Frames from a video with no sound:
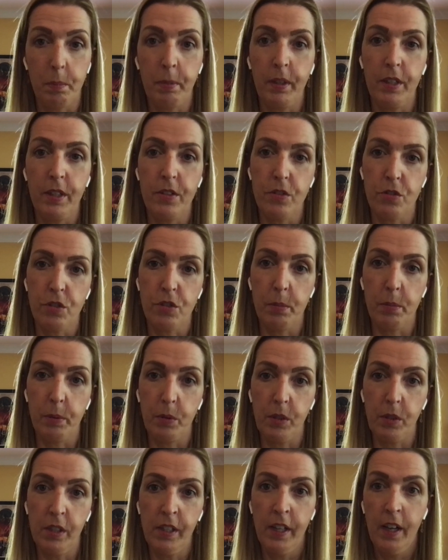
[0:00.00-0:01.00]
who would apply to the
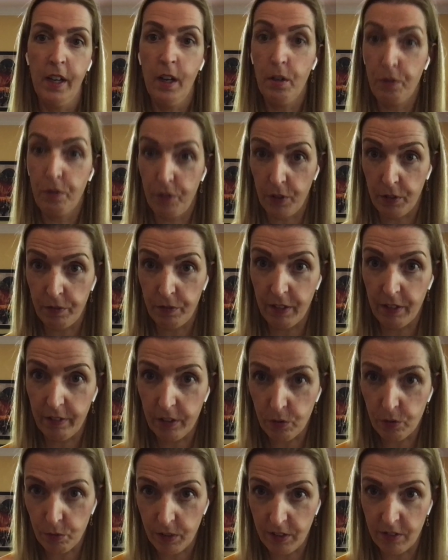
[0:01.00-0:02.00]
tribunal for the
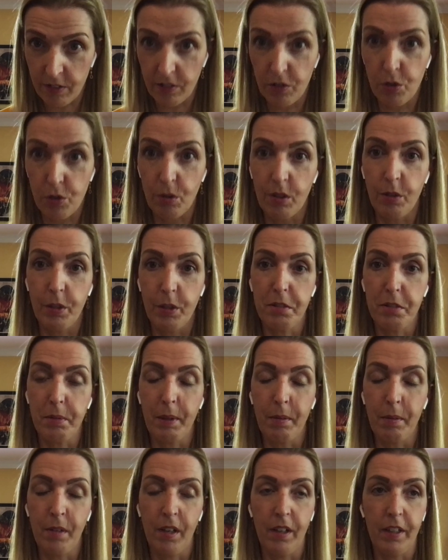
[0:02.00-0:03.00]
various reasons you're going
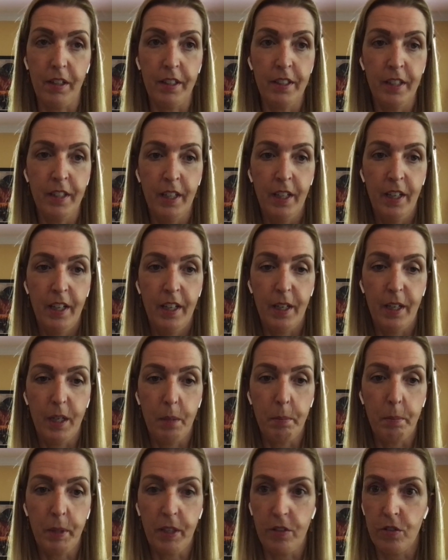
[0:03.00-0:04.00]
to outline,
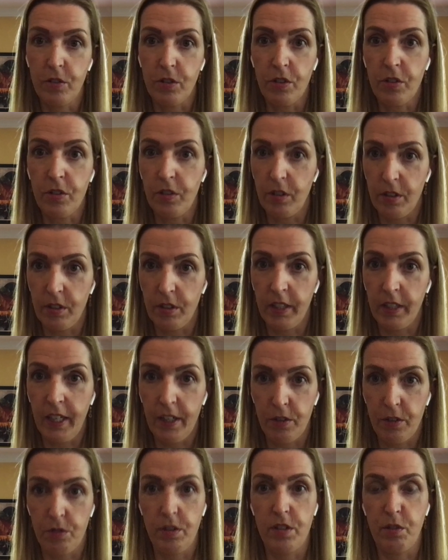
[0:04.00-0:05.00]
because there are certain
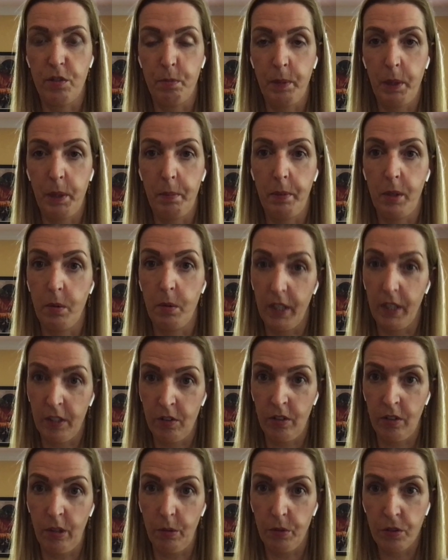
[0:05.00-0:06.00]
categories of people who are
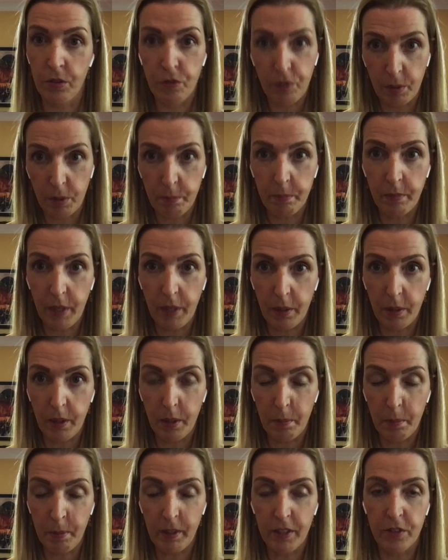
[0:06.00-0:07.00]
excluded from
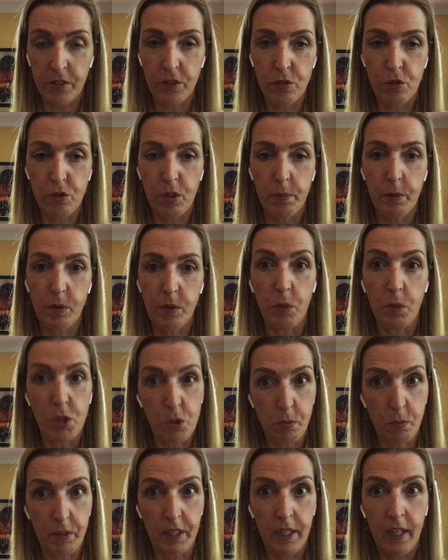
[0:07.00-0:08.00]
applying to the tribunal,
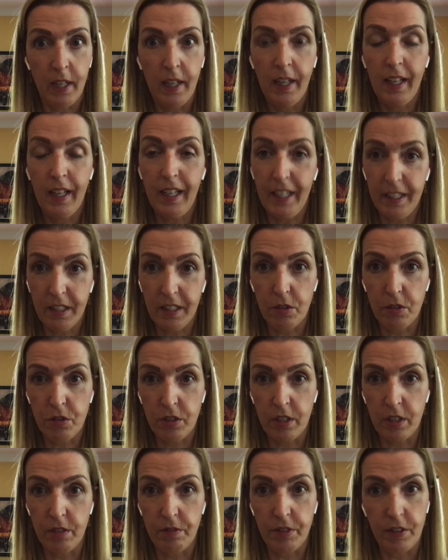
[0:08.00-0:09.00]
which we laid
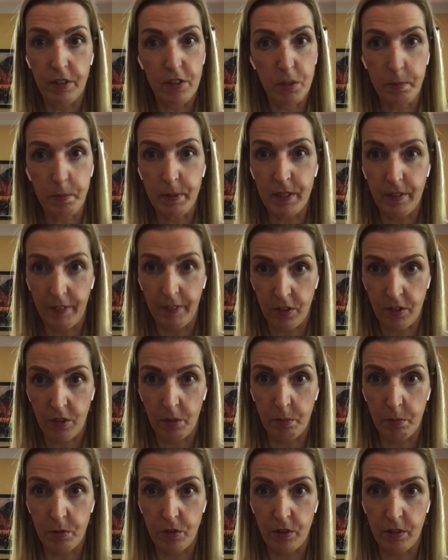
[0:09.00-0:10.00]
out in very specific
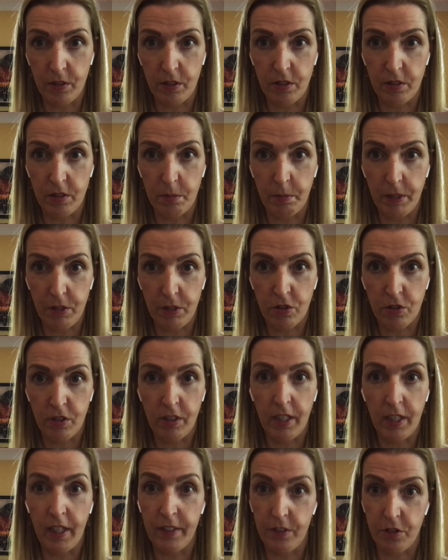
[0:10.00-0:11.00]
terms to the
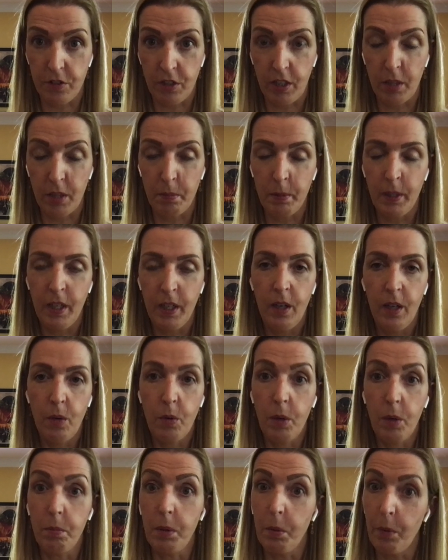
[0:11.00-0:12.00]
Minister at the time
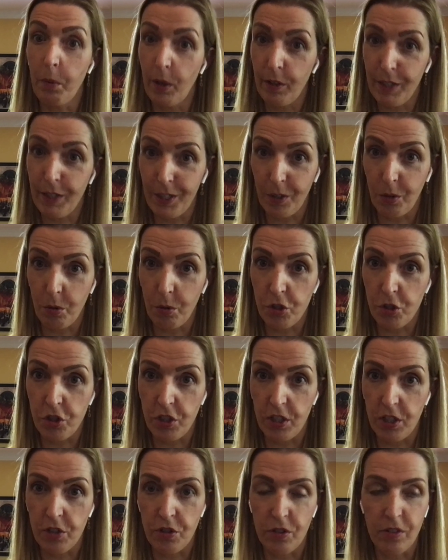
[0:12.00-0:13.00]
when we were in
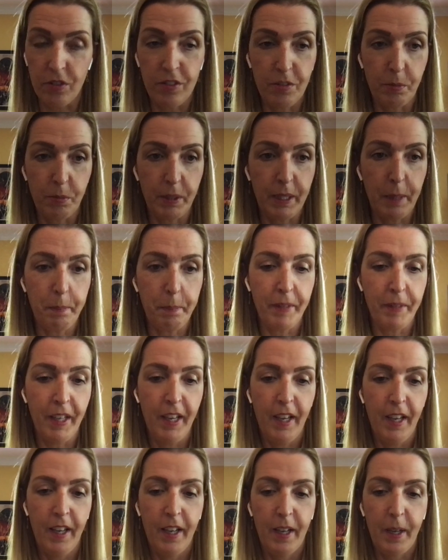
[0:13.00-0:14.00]
negotiations with him.